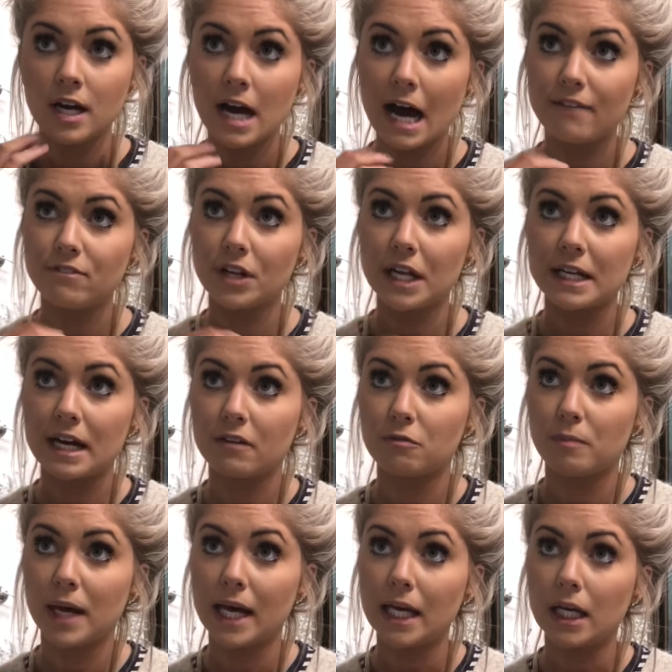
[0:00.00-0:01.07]
I feel like have
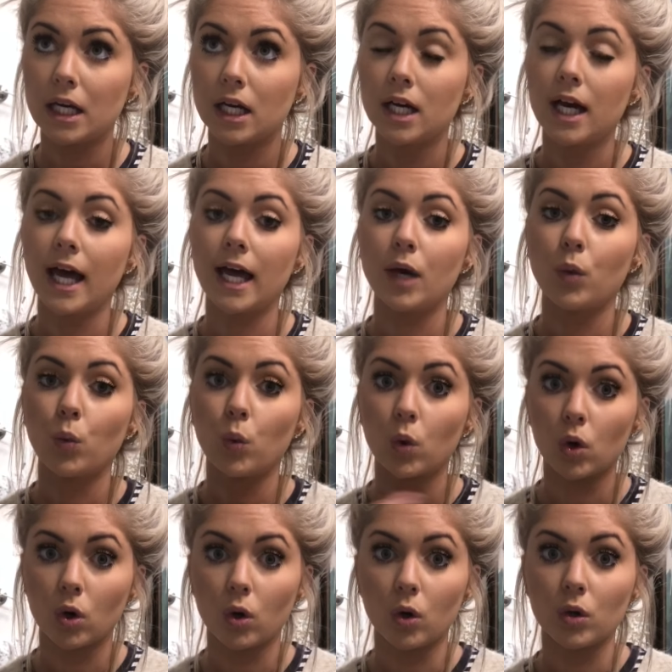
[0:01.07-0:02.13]
made a
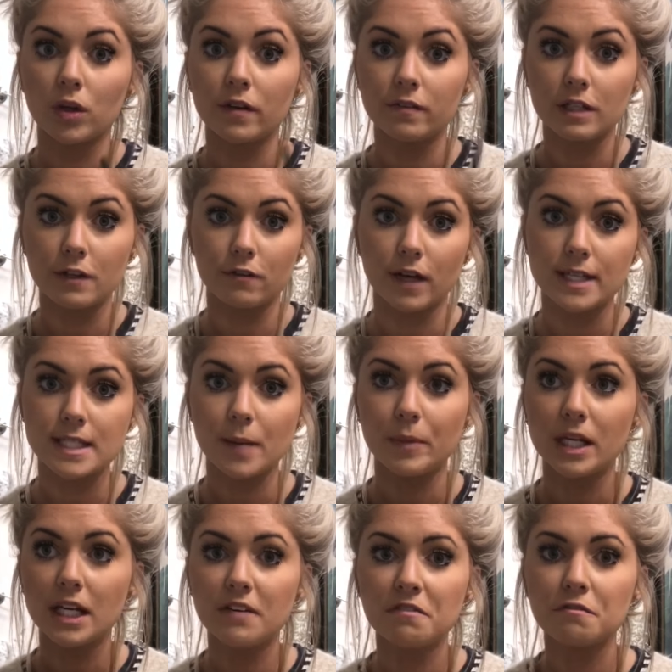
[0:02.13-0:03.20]
world of difference. I mean,
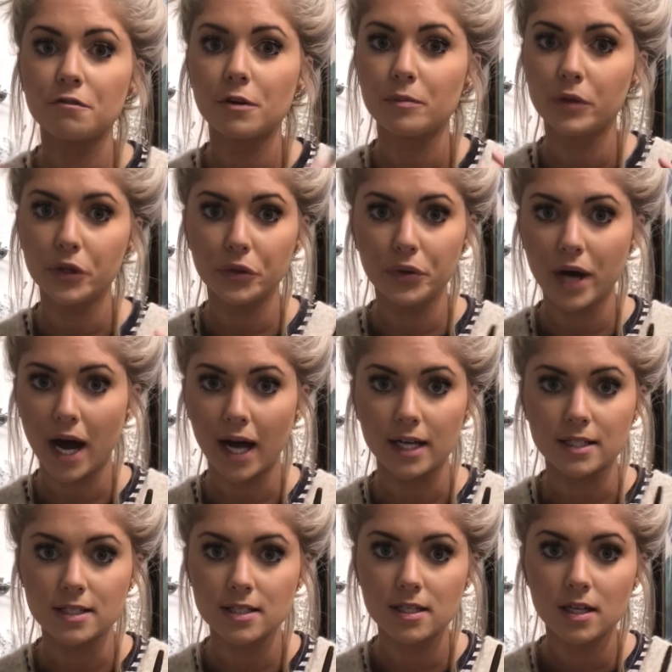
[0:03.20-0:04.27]
even from you
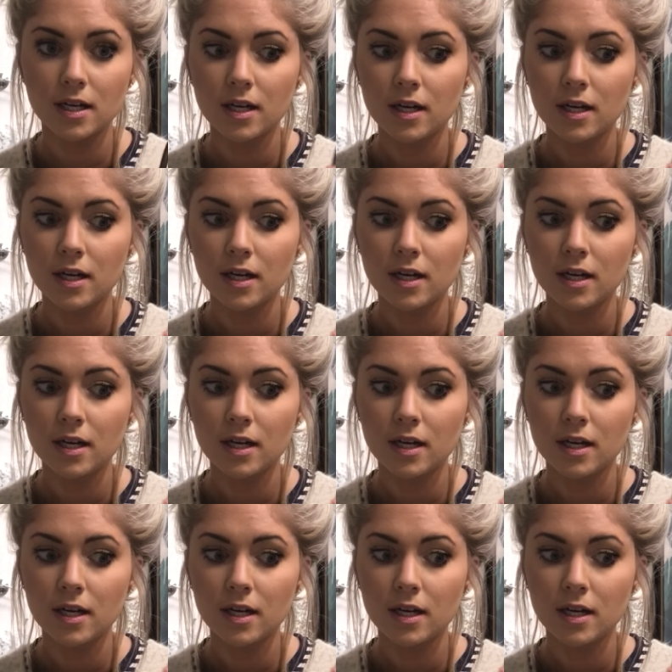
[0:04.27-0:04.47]
guys